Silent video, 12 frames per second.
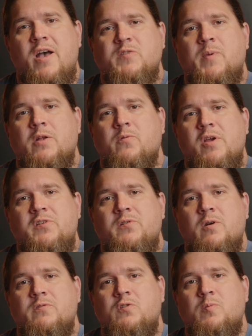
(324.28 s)
aspect
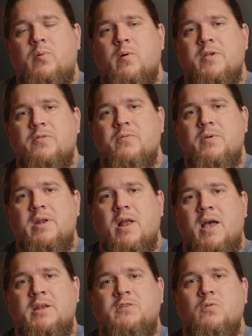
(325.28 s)
ratio of
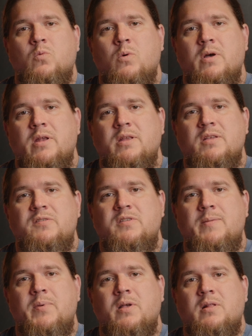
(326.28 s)
2.39 to 1 is
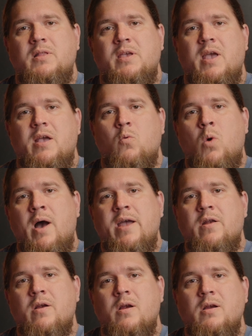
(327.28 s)
typically a
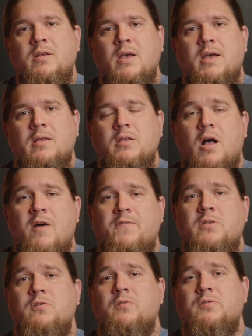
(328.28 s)
wider,
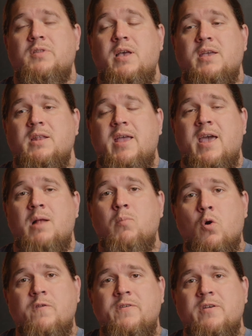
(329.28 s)
often used like in
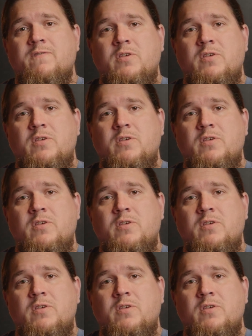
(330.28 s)
anamorphic